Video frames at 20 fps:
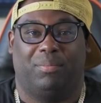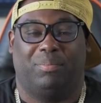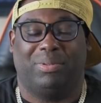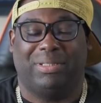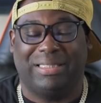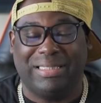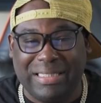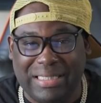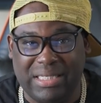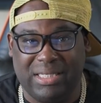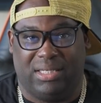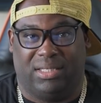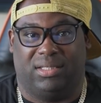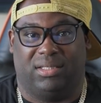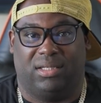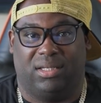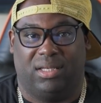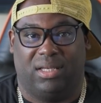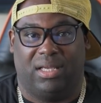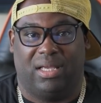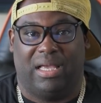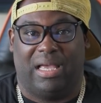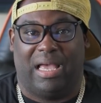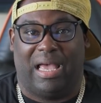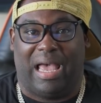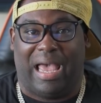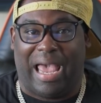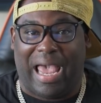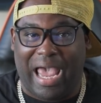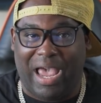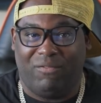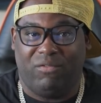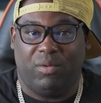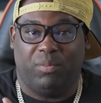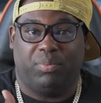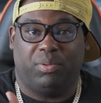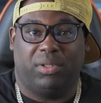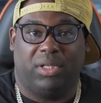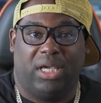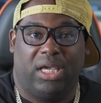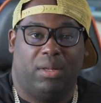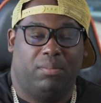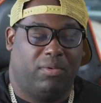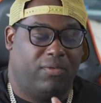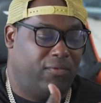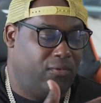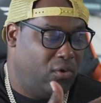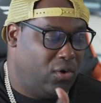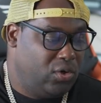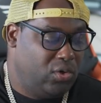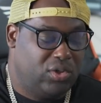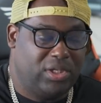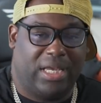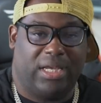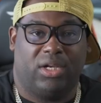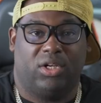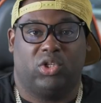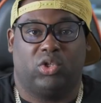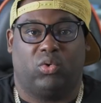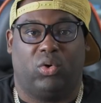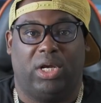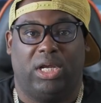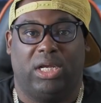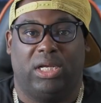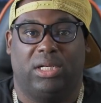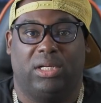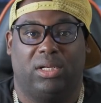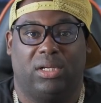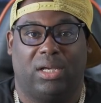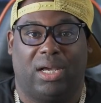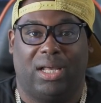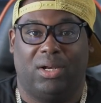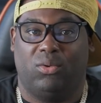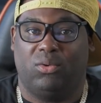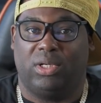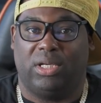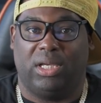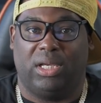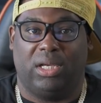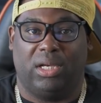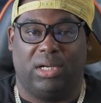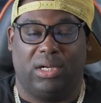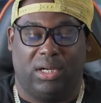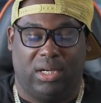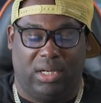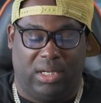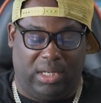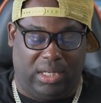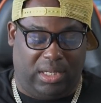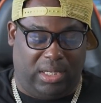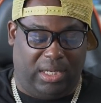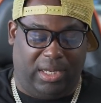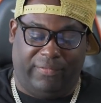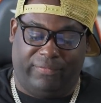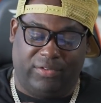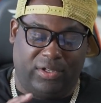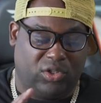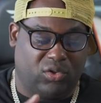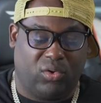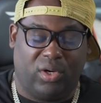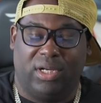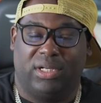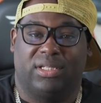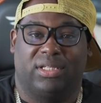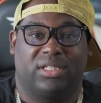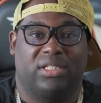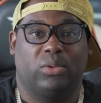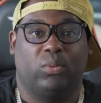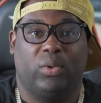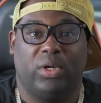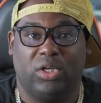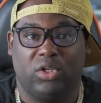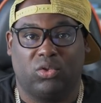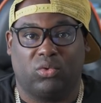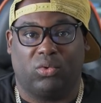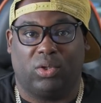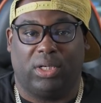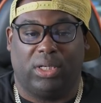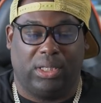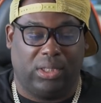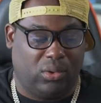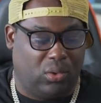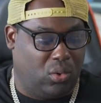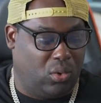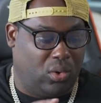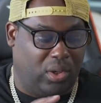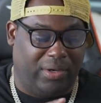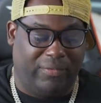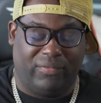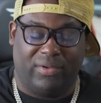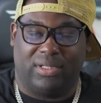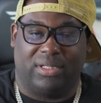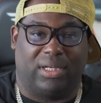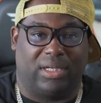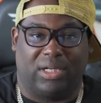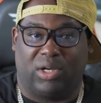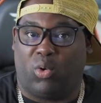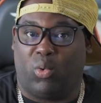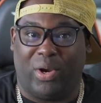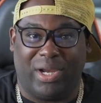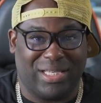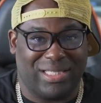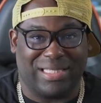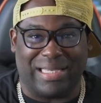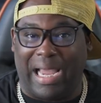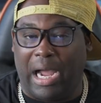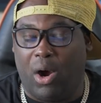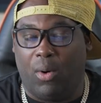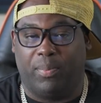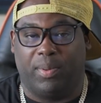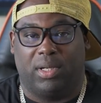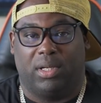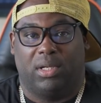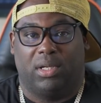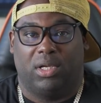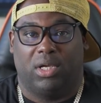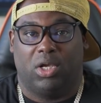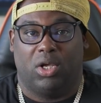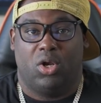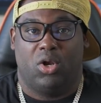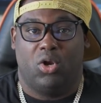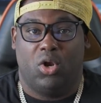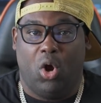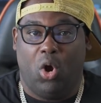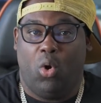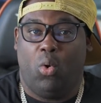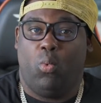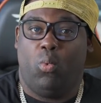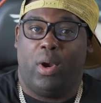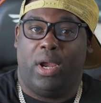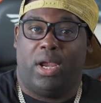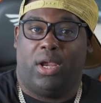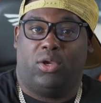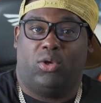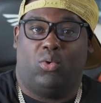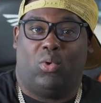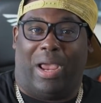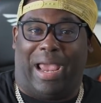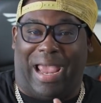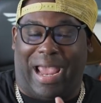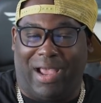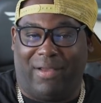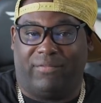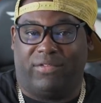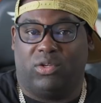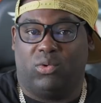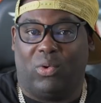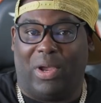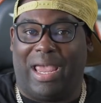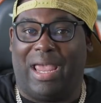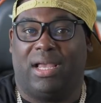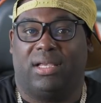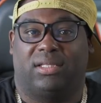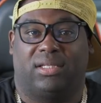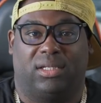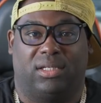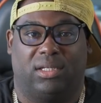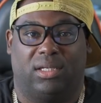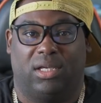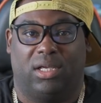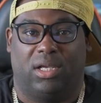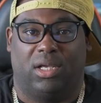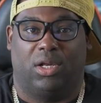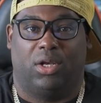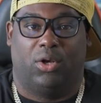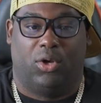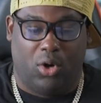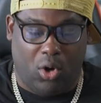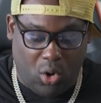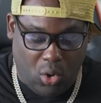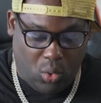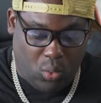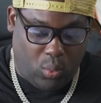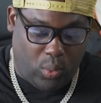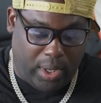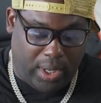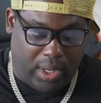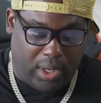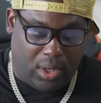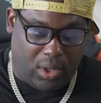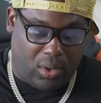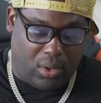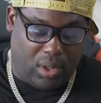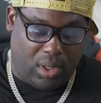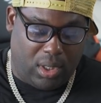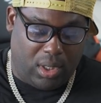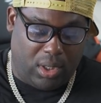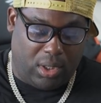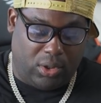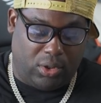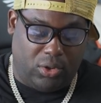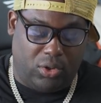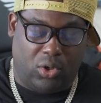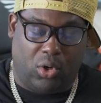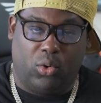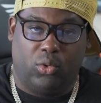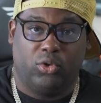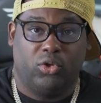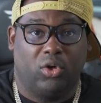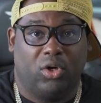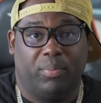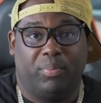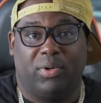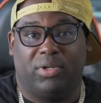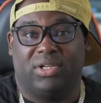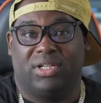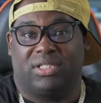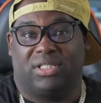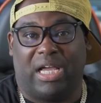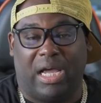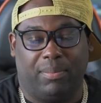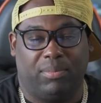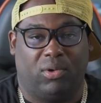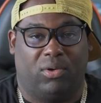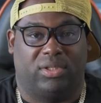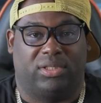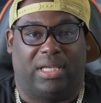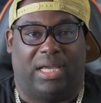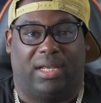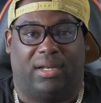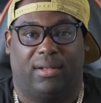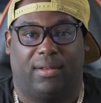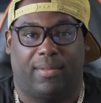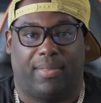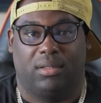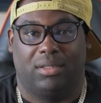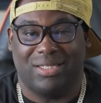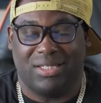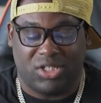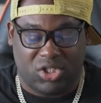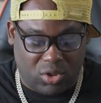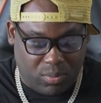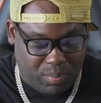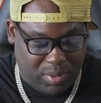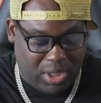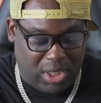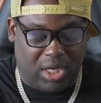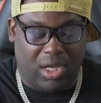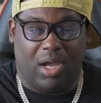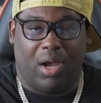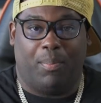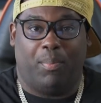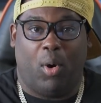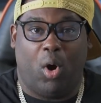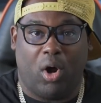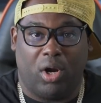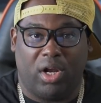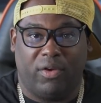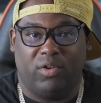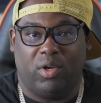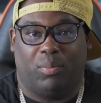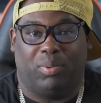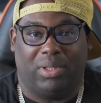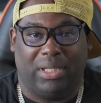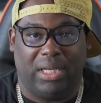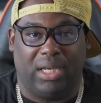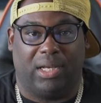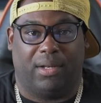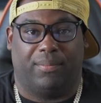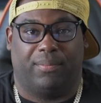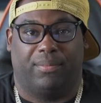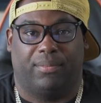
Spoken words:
Please have a plan before you take a trade. I don't care if the trade is a swing trade or if it's a quick scalp. Know where you have to exit. Know where, you're going to put your stop loss at. This should be a part of your plan.